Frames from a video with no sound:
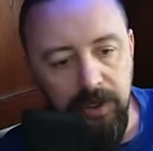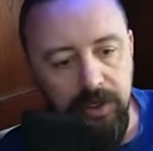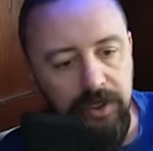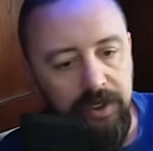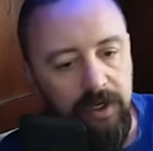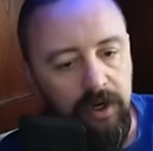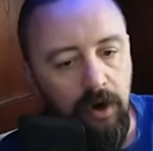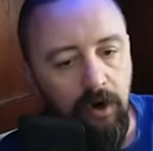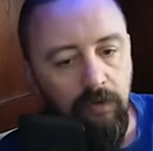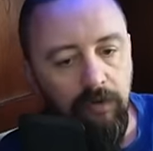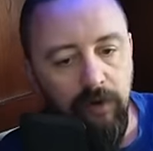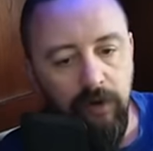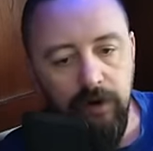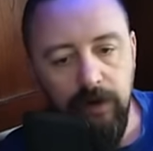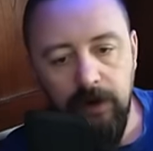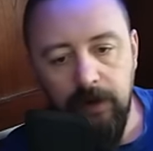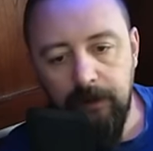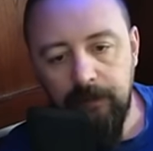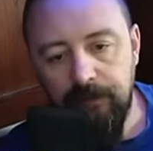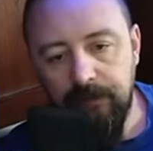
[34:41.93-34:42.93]
it over,
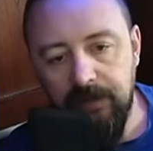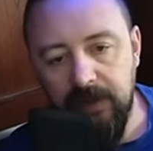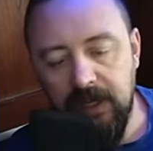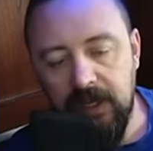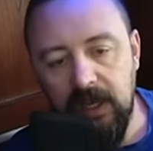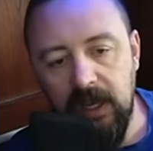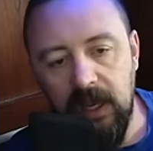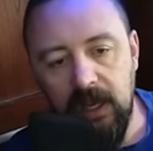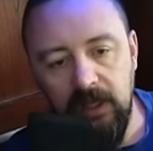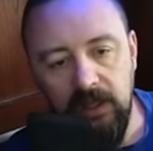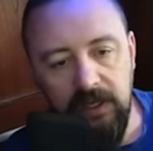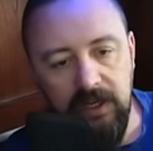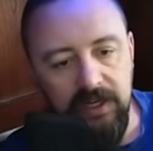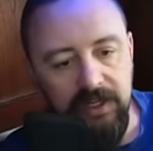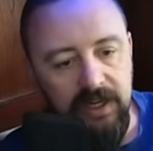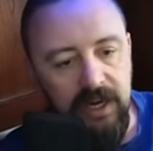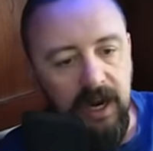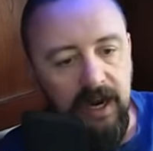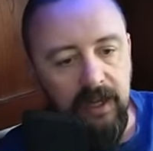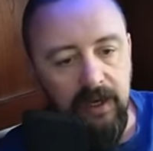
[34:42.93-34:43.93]
at least
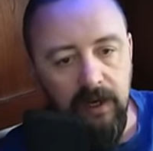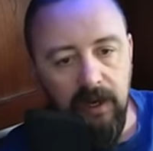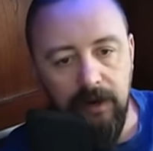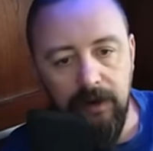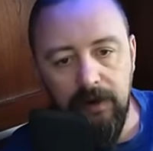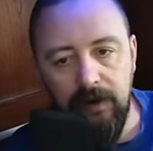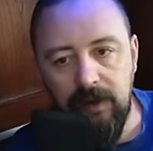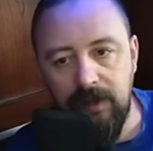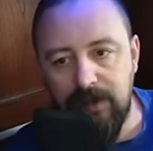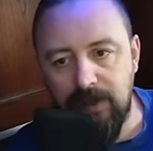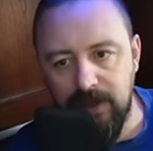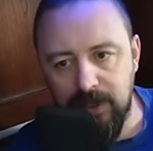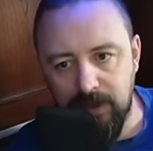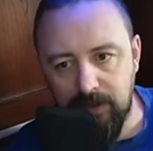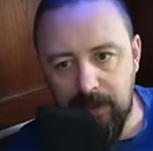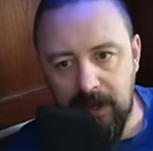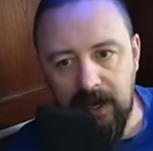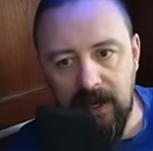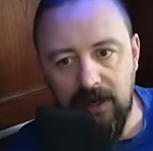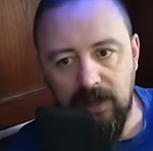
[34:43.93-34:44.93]
got it underneath the
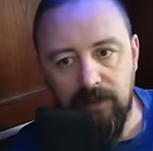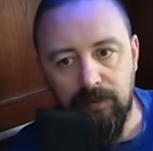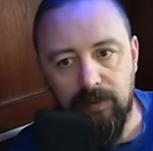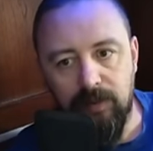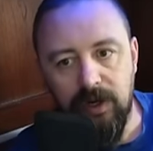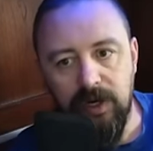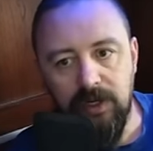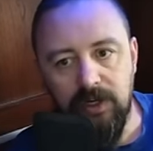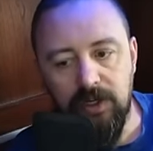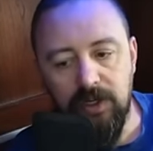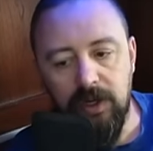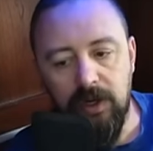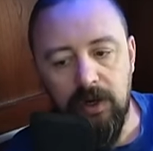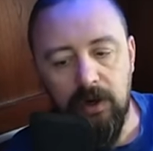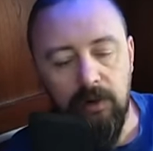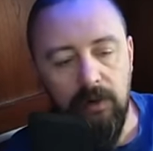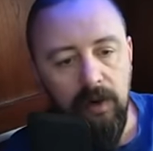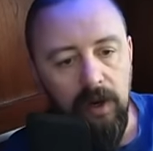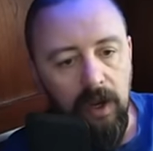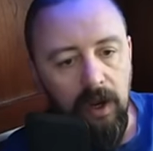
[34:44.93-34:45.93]
span of the bridge, you
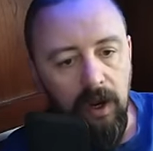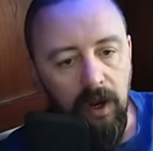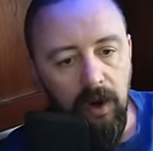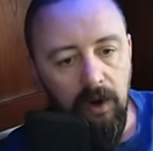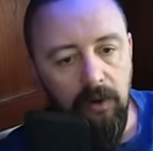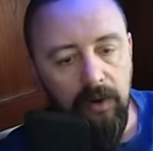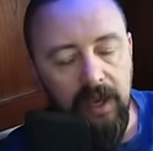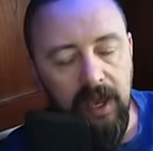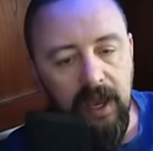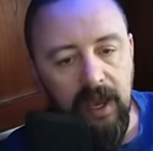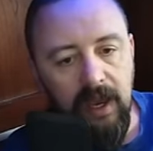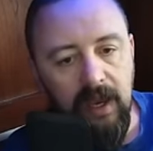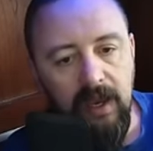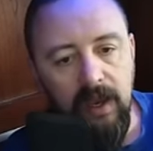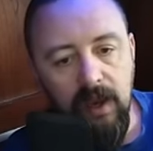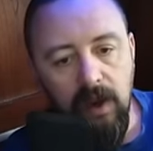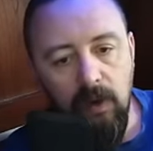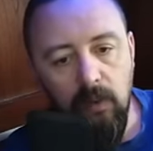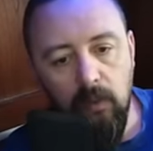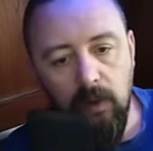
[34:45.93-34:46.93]
know, okay,
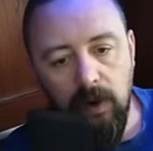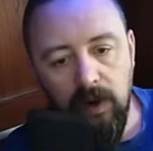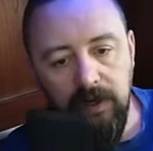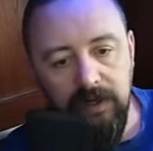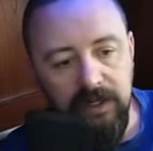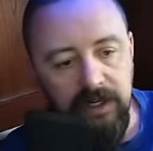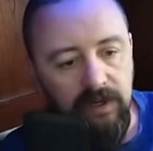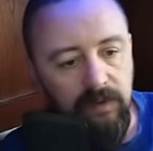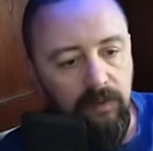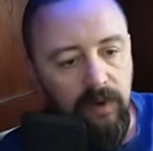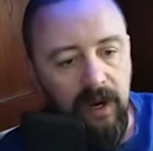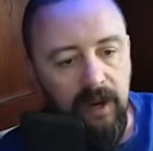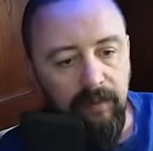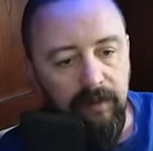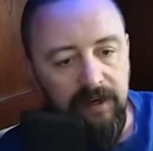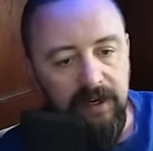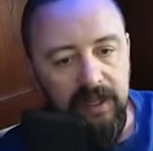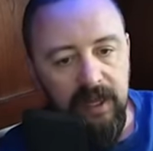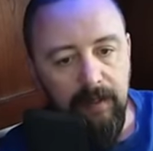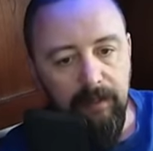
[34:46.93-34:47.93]
where it didn't ram
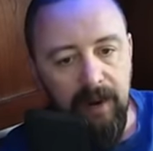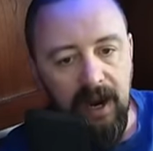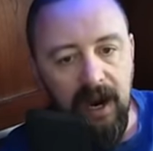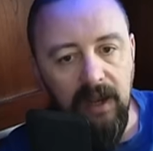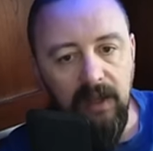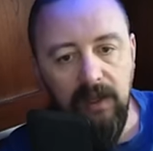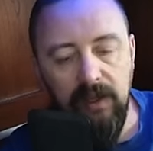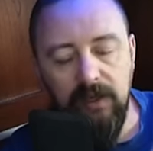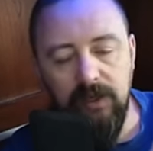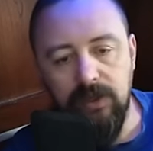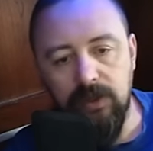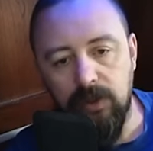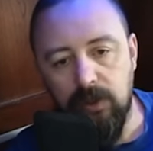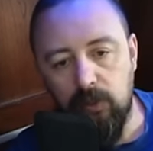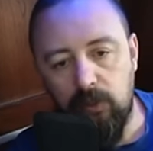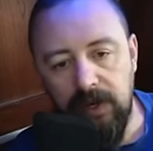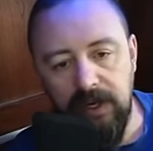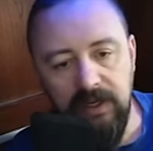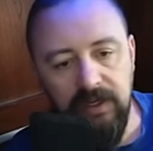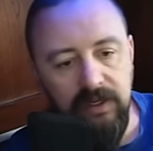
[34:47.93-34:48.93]
into that piling, so the
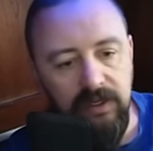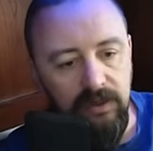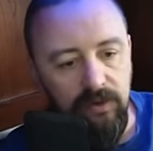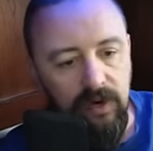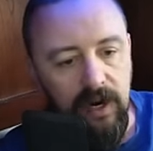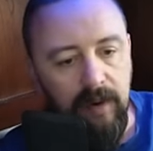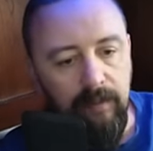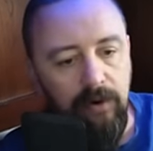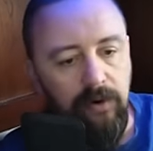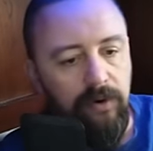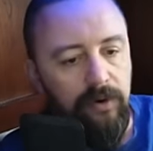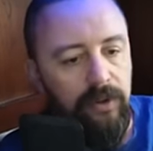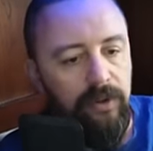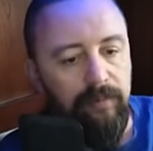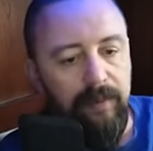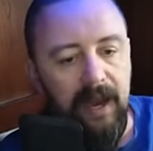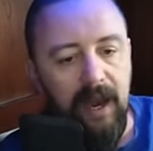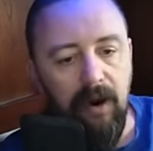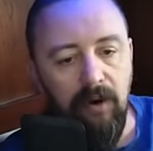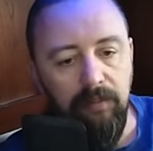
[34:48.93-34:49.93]
wind didn't grab a hold of the
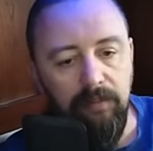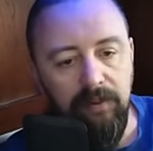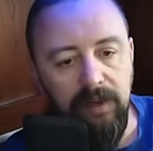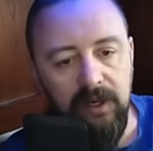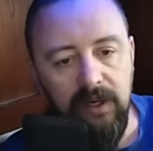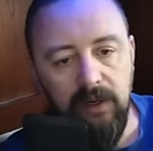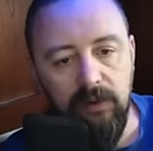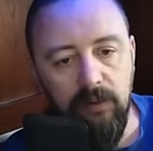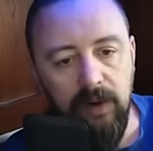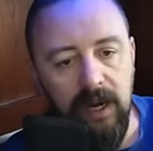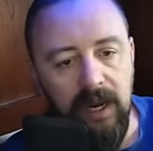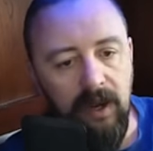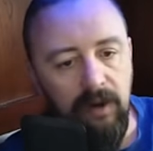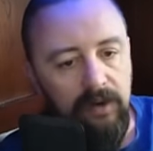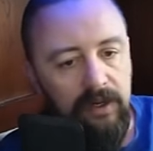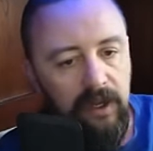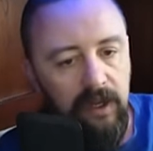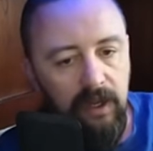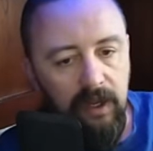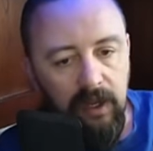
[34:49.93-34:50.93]
bow and bring it
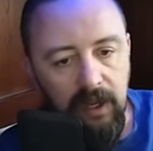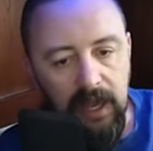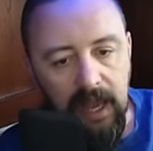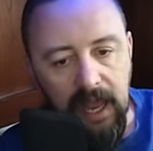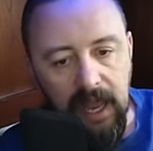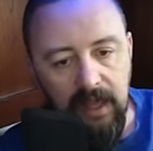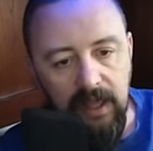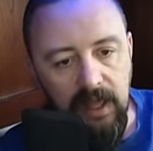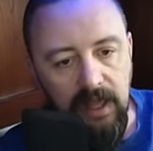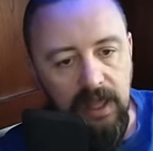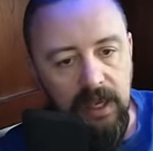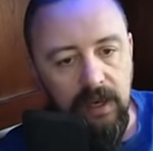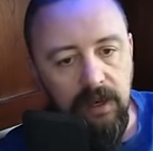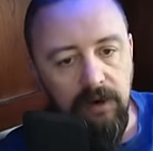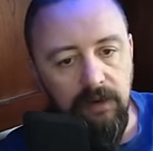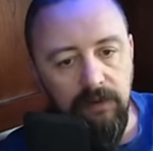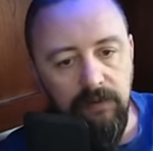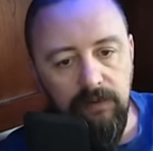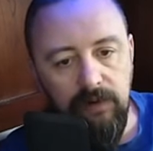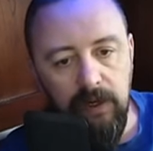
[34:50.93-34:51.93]
around. And then they could
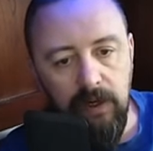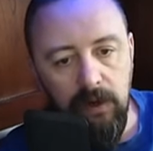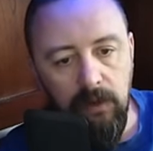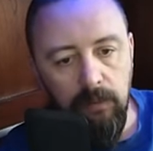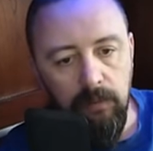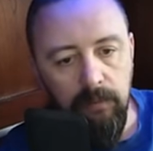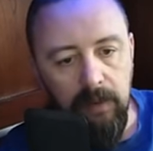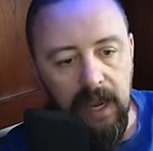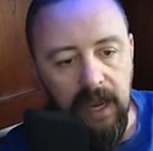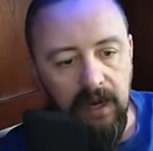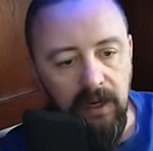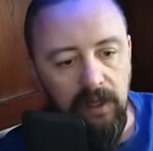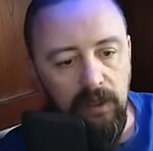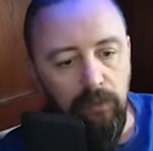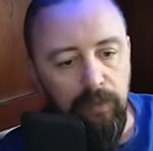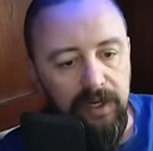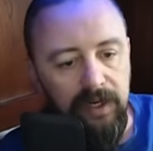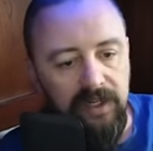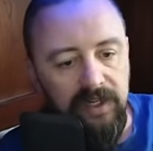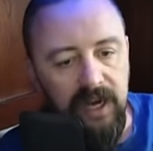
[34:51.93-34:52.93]
have, you know, had a little
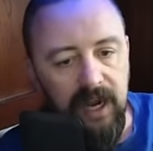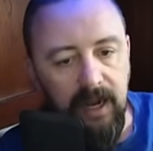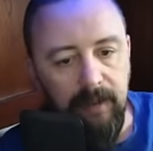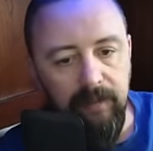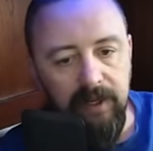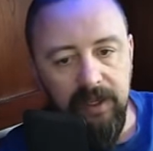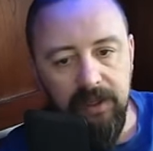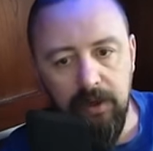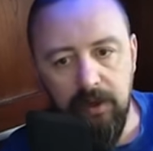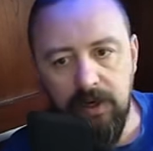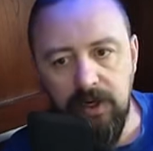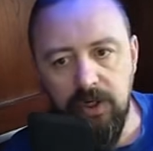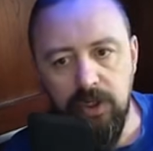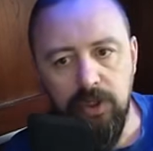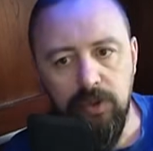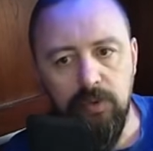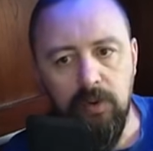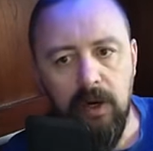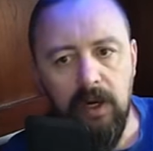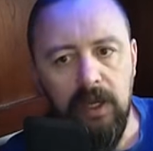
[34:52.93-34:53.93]
bit of time to get their
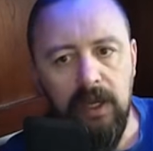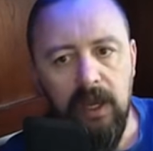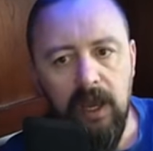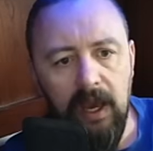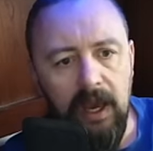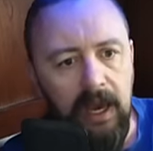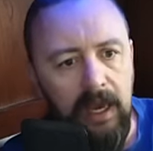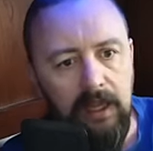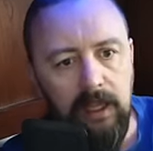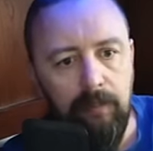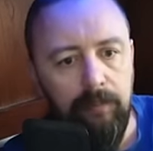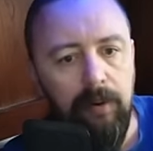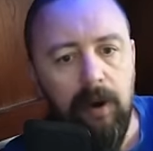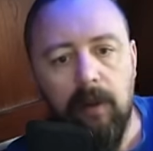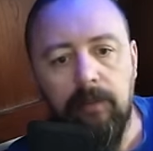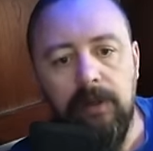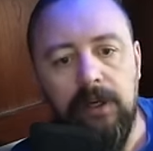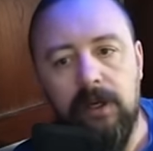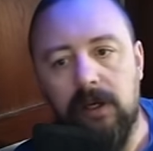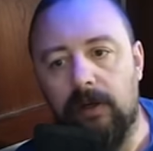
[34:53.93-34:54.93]
engines running, and they
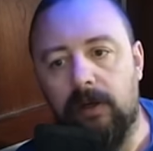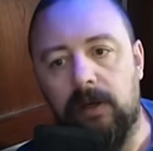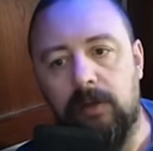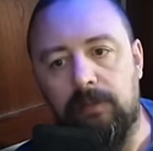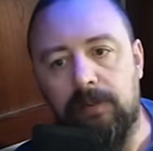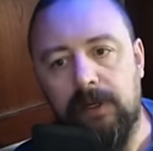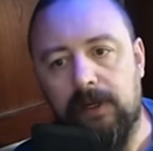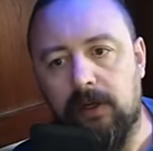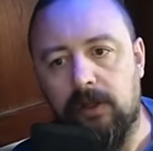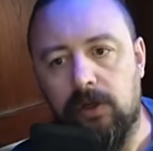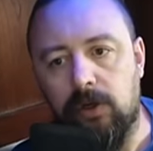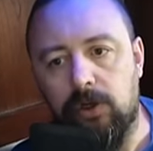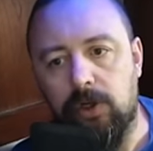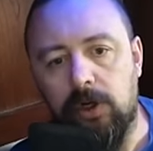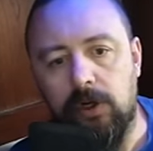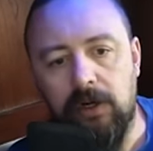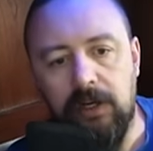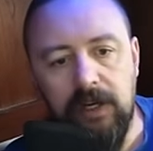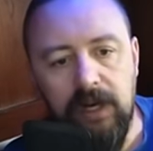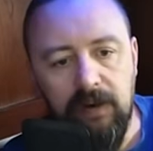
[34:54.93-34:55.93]
probably could have completed their
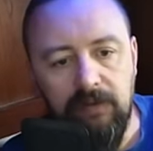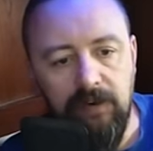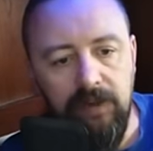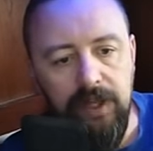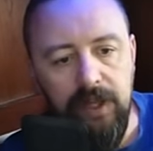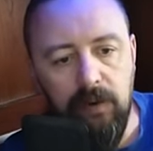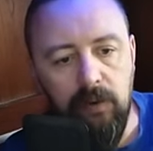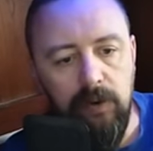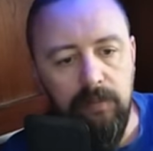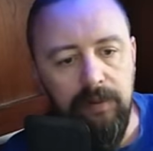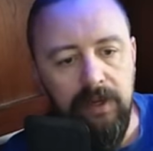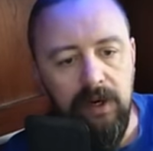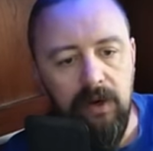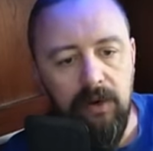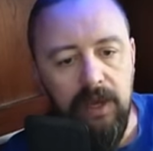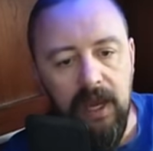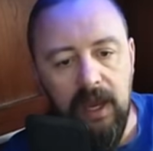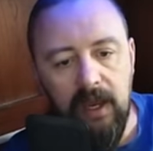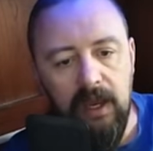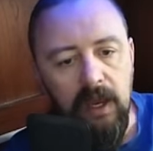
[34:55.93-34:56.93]
journey and everything would have been
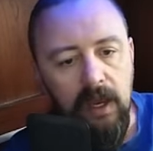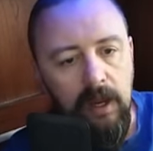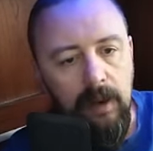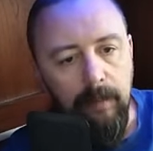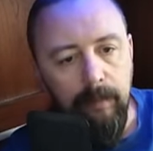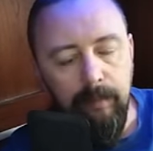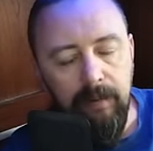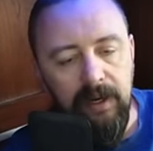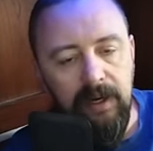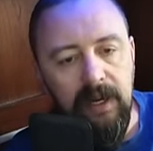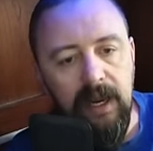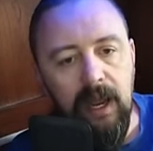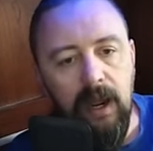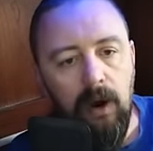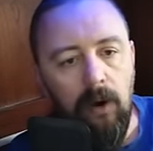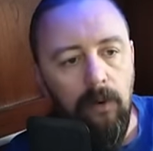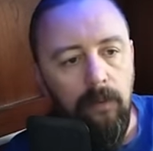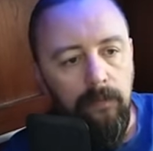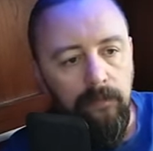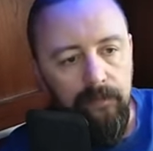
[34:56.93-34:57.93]
okay. But
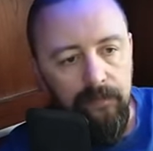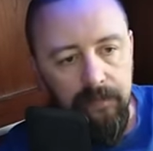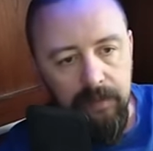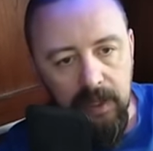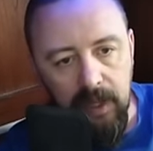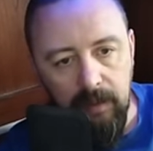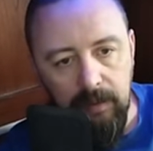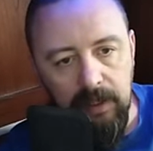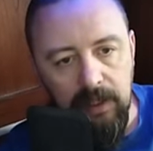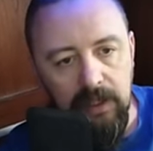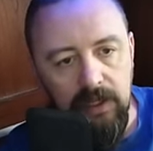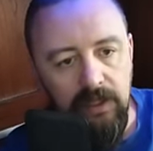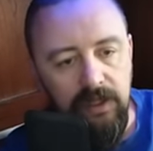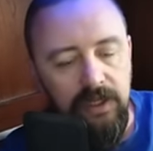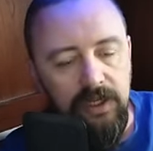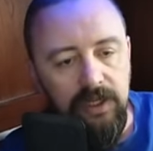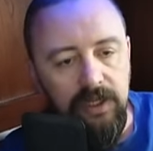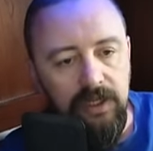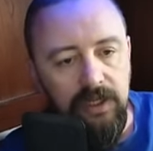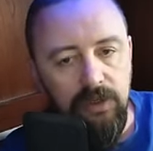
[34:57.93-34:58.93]
now, I mean,
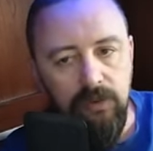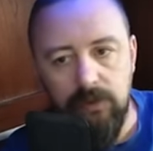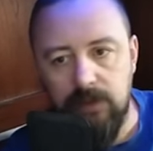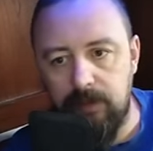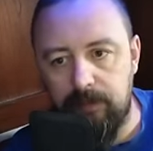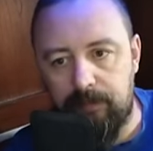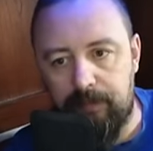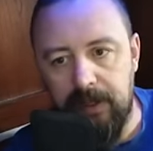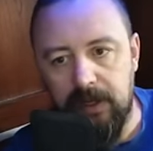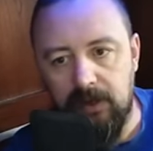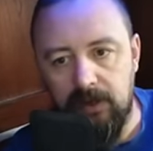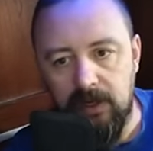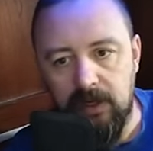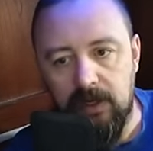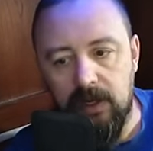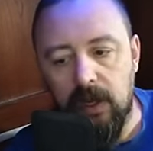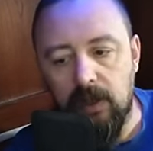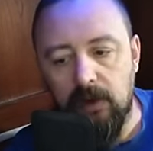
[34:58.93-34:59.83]
this this was a billion dollar